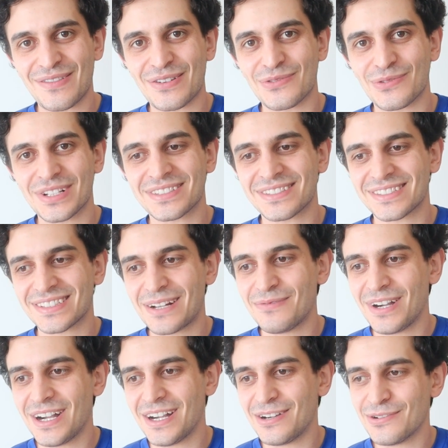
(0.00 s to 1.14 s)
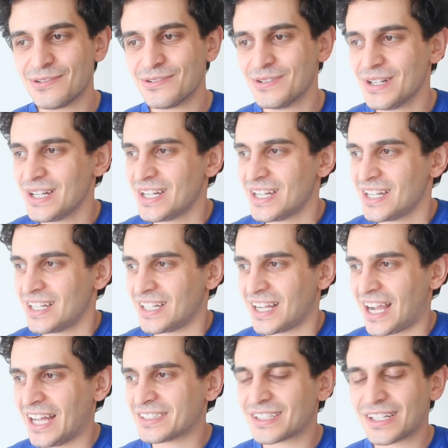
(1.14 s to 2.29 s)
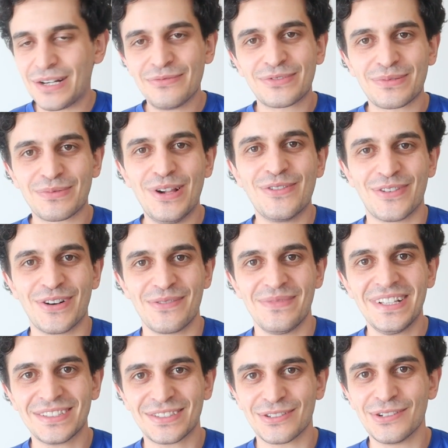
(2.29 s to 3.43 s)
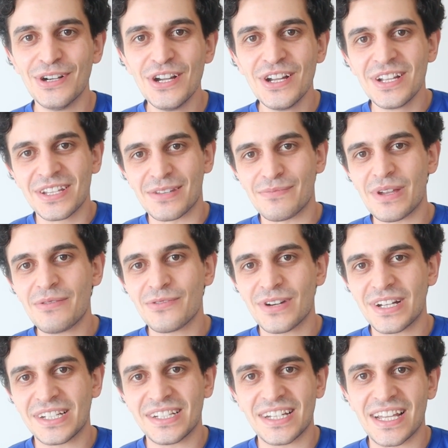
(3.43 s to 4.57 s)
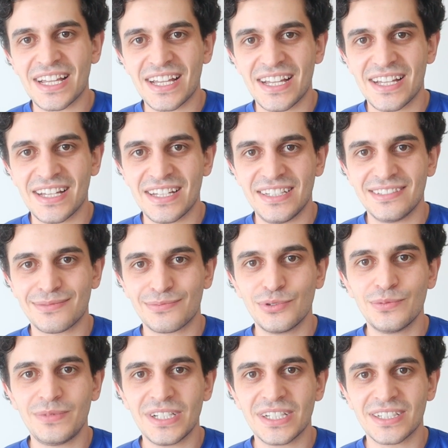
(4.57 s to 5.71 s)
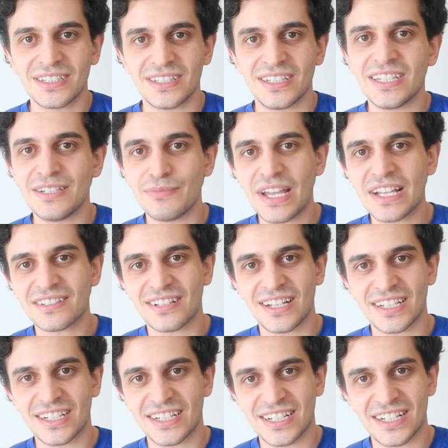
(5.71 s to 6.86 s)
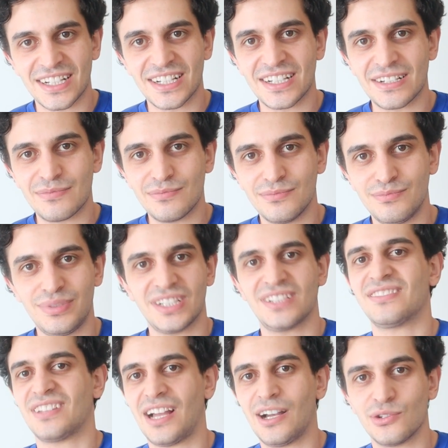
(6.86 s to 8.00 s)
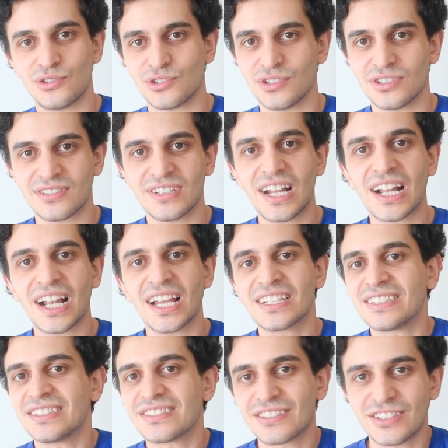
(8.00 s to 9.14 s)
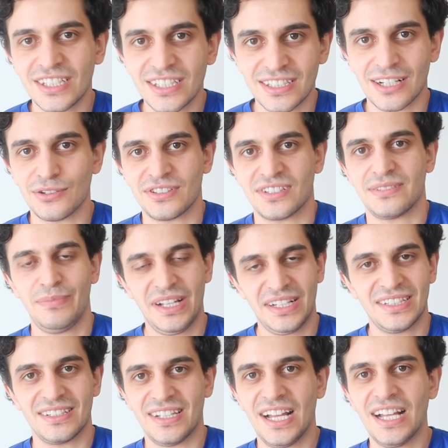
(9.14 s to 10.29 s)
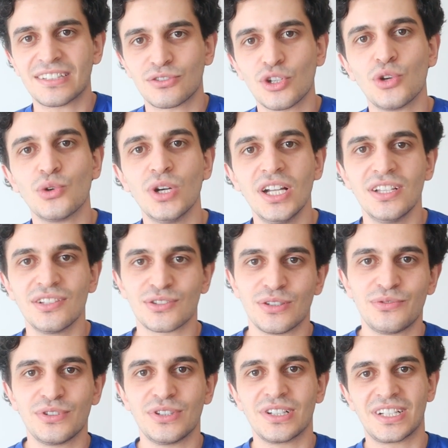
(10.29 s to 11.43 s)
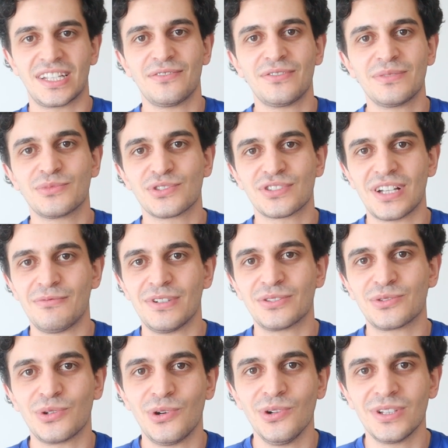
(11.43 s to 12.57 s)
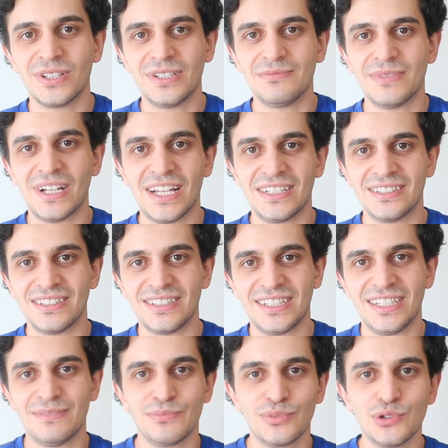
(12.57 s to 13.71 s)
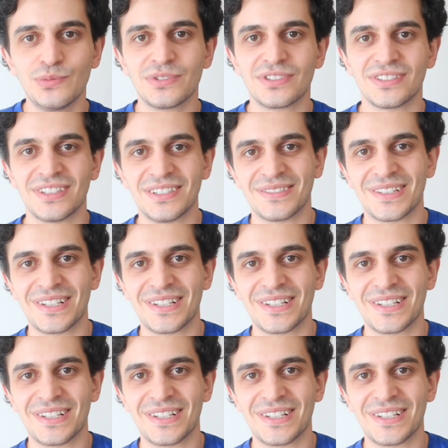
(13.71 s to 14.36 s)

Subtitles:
was somehow uncomfortable for me. So the baby, when he's pooping, he makes like a big sound, like discreet. I was expecting that. No. So if you give him to someone to hold him and he poops, you'll